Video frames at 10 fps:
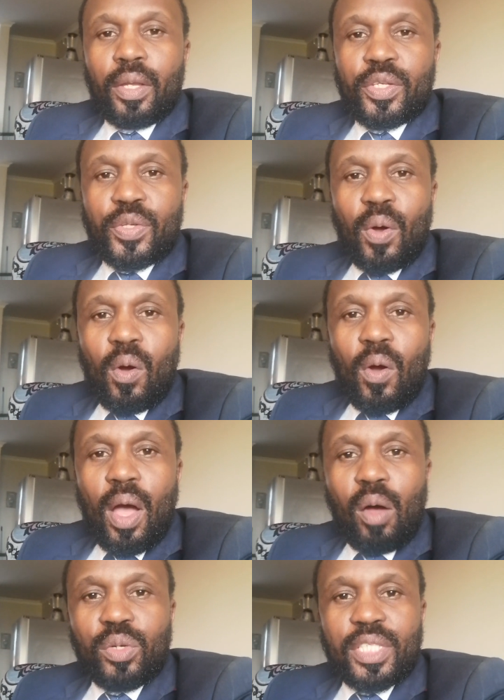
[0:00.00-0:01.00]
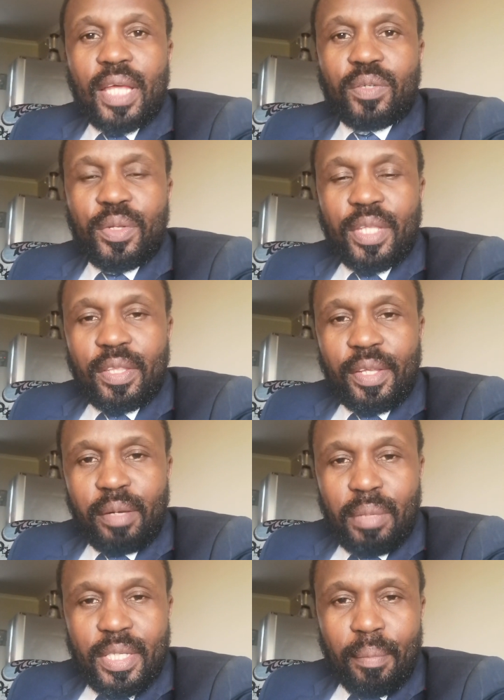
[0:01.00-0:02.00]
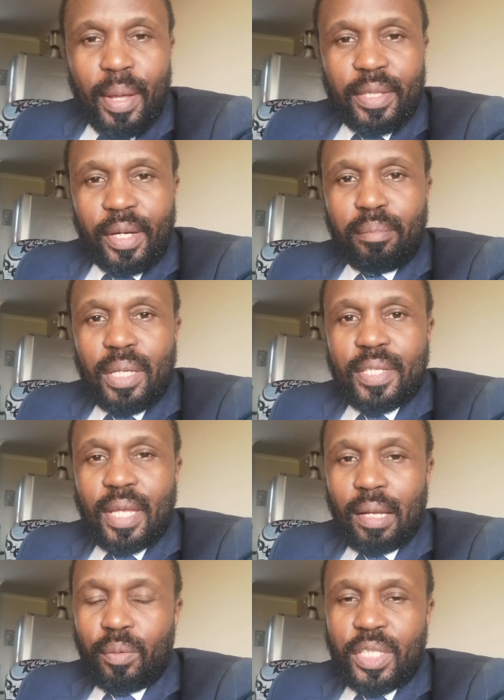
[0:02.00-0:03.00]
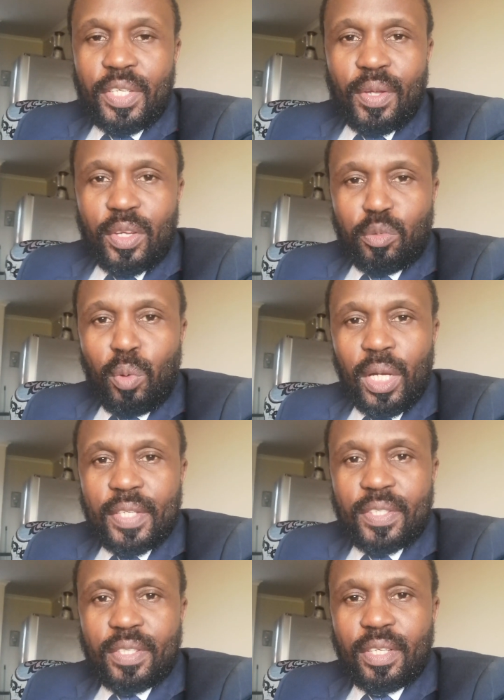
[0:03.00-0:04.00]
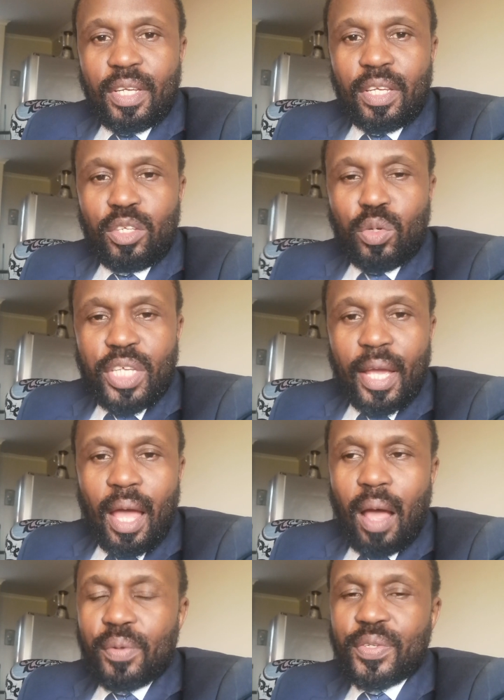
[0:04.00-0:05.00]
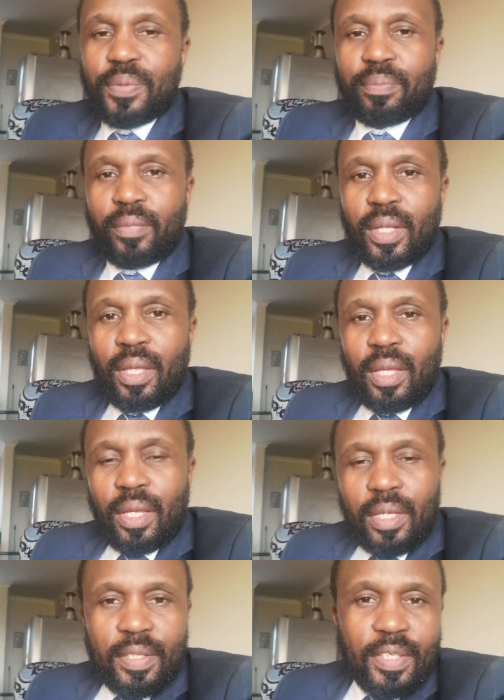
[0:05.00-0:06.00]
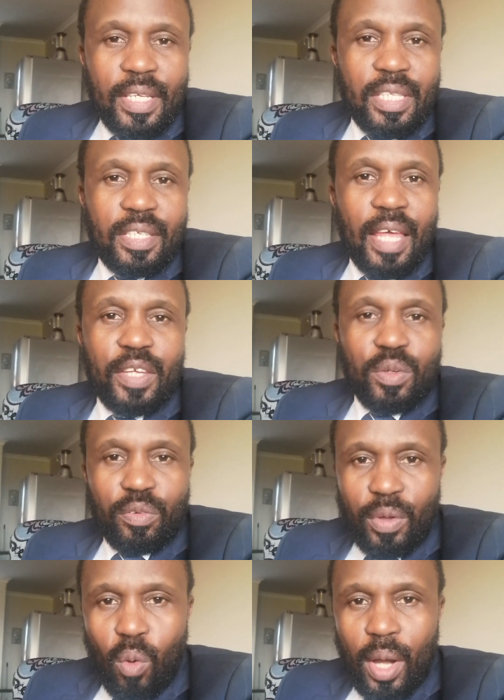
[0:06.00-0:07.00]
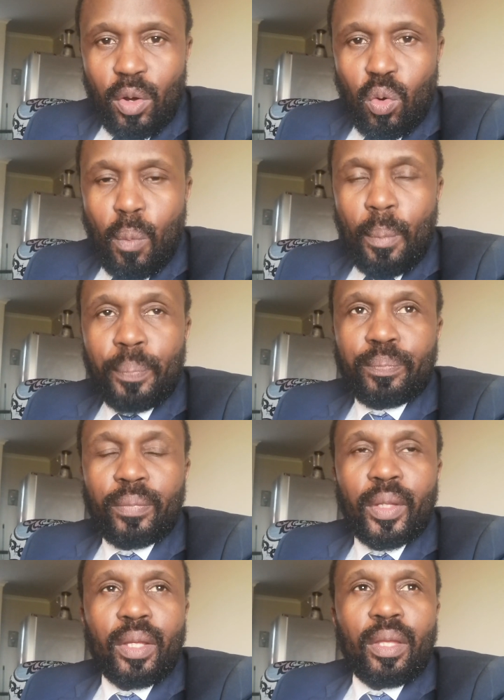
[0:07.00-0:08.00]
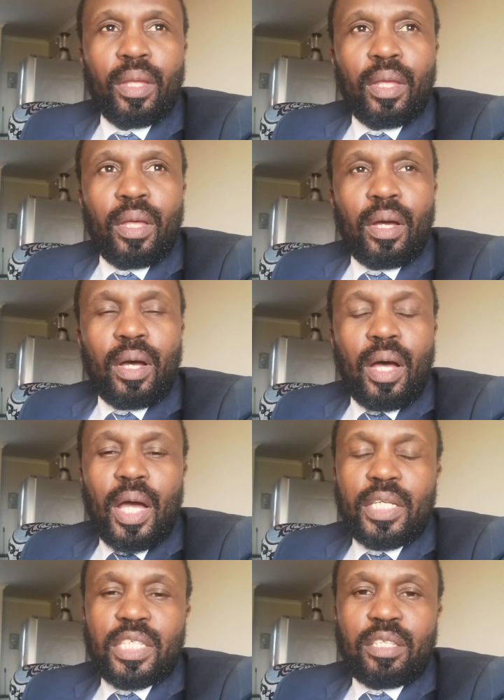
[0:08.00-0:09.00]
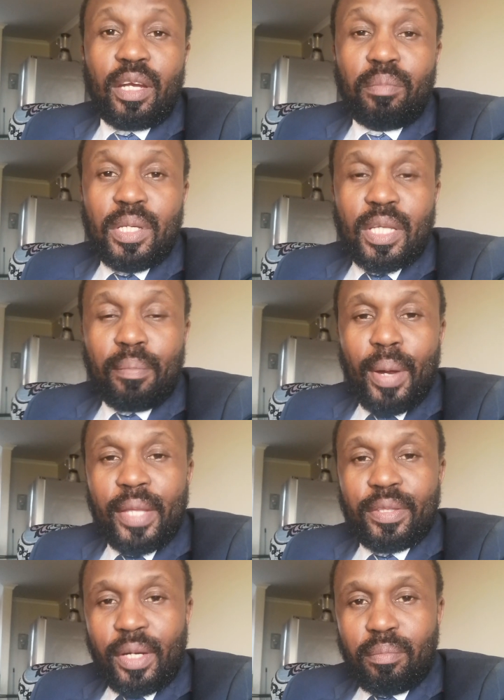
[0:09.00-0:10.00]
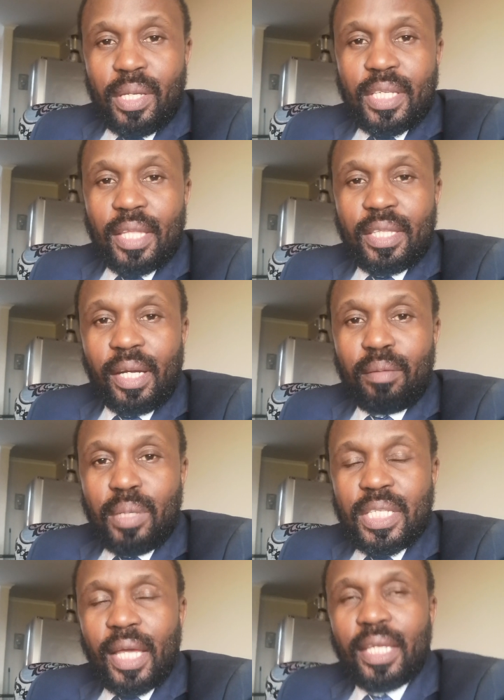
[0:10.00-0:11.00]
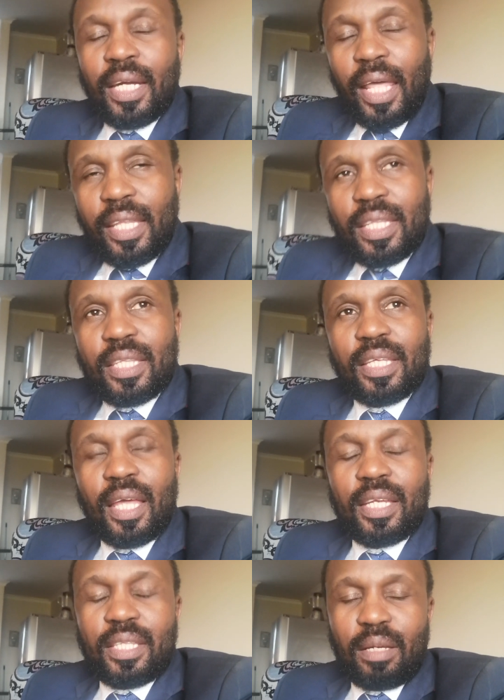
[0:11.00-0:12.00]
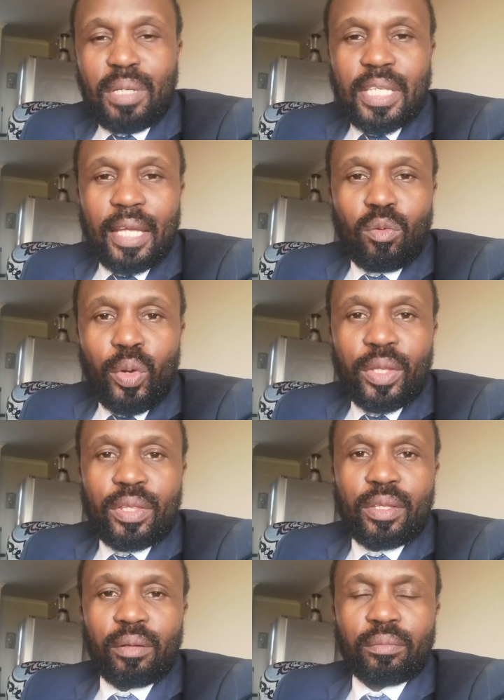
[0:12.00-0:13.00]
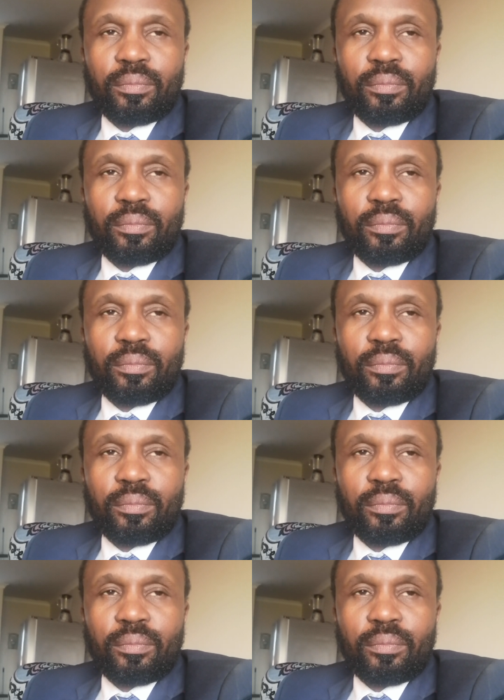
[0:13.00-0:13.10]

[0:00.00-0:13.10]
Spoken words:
So I will start with a 3 meter by 3 meter, which is our smallest Nutec house. It's just the size of a one room. It's 3 meter by 3 meter, 3 meter in length and 3 meter in width.